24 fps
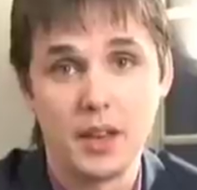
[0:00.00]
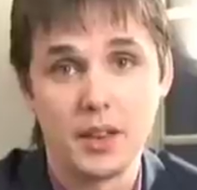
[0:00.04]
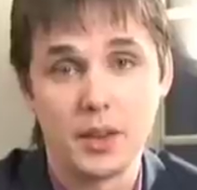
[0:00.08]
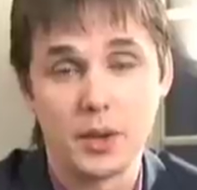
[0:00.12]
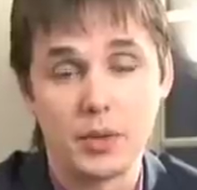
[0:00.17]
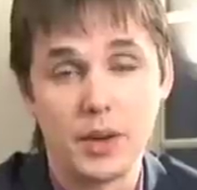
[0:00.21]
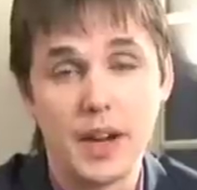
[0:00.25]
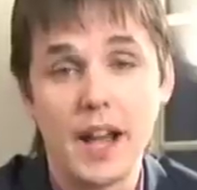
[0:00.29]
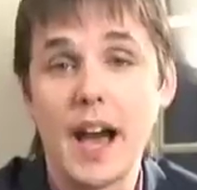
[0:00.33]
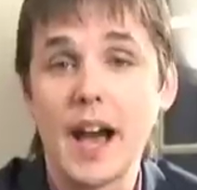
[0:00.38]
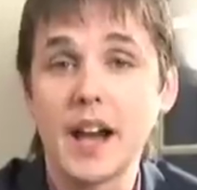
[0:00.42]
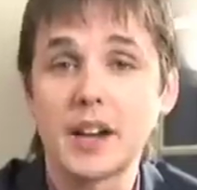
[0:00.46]
The
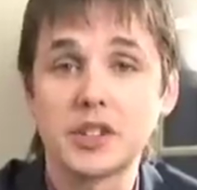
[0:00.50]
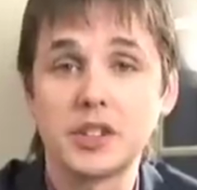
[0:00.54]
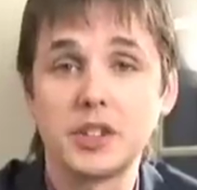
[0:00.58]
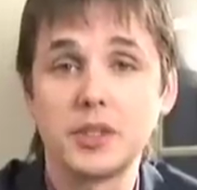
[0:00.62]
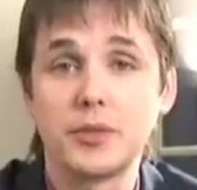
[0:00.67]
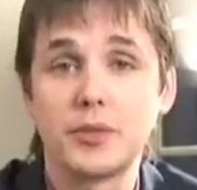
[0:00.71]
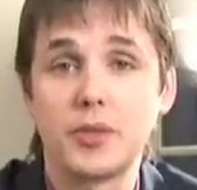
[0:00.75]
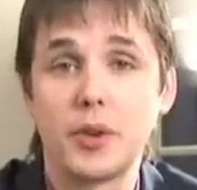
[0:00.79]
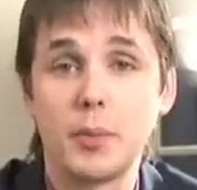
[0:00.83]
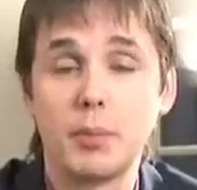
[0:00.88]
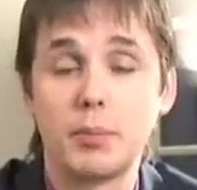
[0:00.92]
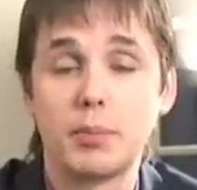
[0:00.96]

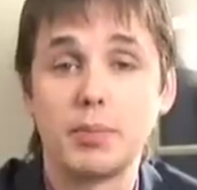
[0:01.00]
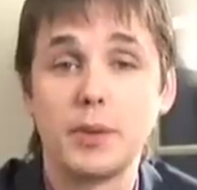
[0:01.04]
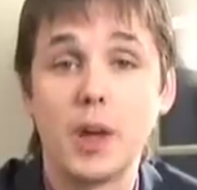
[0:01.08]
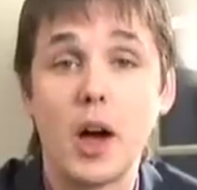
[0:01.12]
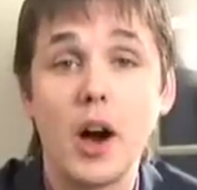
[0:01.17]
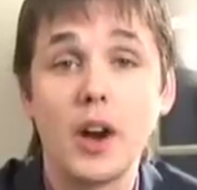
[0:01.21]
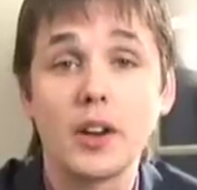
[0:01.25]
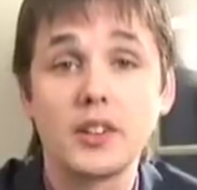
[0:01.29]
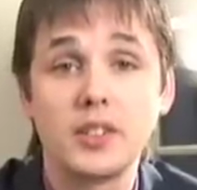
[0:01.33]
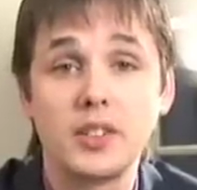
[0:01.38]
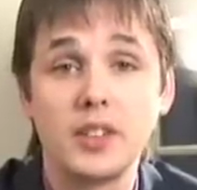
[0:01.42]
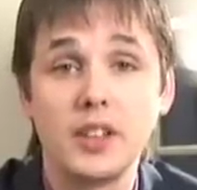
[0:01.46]
reaction from
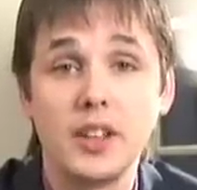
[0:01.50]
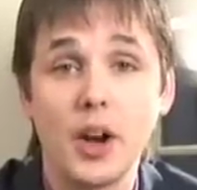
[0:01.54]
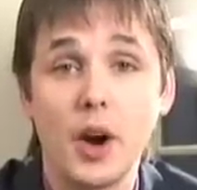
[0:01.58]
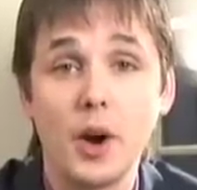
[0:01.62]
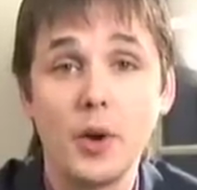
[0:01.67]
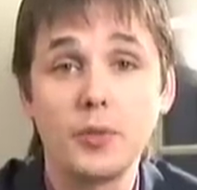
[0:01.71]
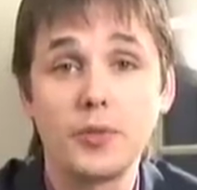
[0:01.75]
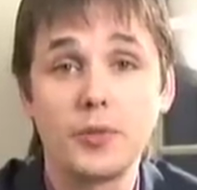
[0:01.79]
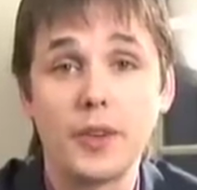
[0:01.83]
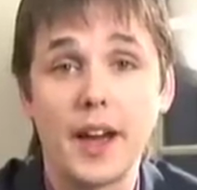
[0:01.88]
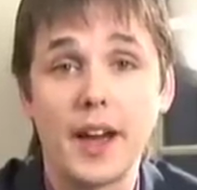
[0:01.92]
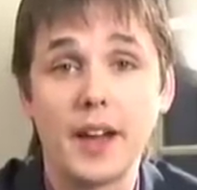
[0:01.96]

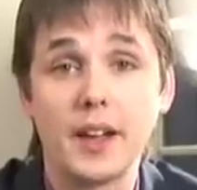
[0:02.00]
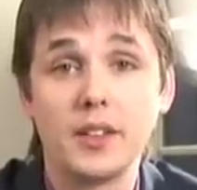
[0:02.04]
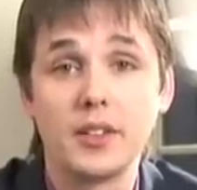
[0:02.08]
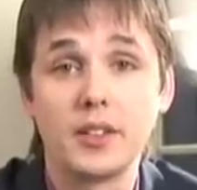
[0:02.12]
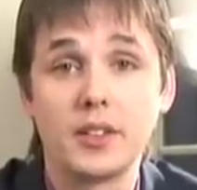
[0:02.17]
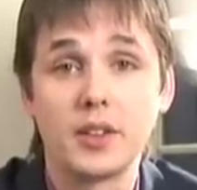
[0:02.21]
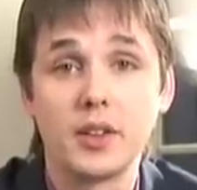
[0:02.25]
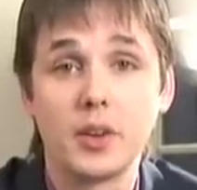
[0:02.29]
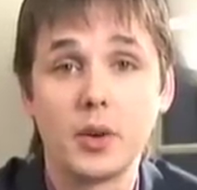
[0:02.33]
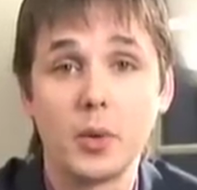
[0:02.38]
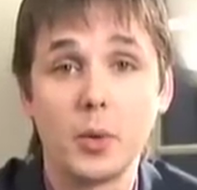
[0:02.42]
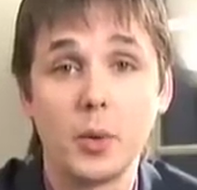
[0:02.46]
BlogTO
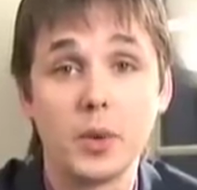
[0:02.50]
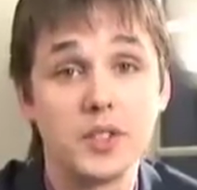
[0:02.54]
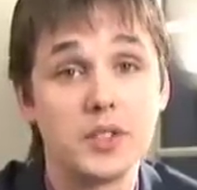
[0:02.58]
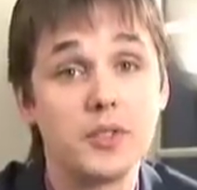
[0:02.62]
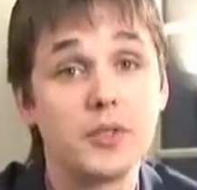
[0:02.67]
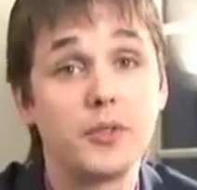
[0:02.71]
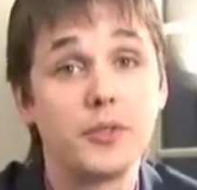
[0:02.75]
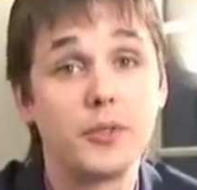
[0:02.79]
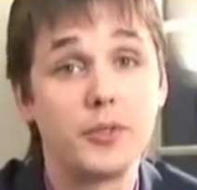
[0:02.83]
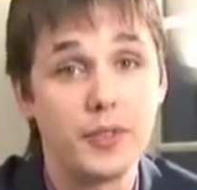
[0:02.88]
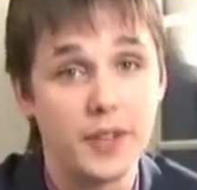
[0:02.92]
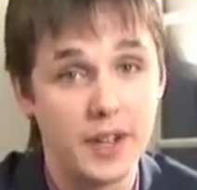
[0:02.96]
fans was
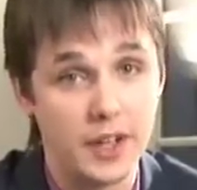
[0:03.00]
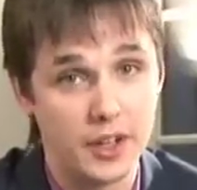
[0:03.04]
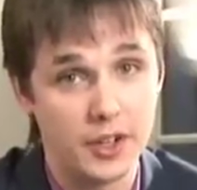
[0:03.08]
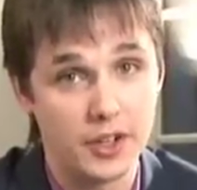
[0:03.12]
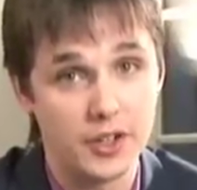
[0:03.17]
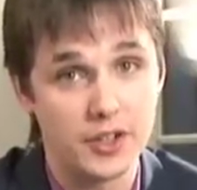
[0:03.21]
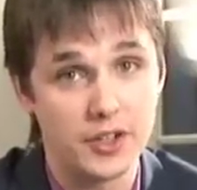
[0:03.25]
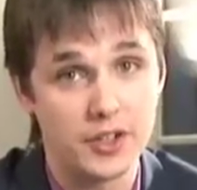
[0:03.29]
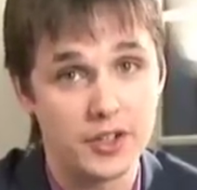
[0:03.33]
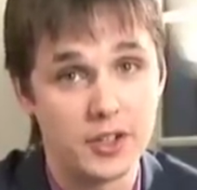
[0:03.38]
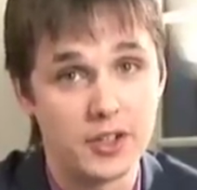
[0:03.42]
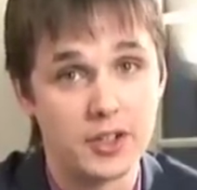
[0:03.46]

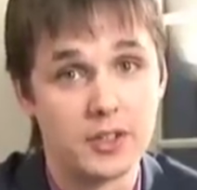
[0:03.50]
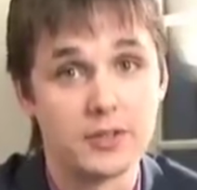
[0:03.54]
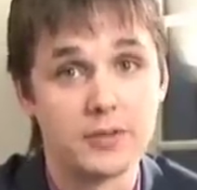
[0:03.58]
fierce.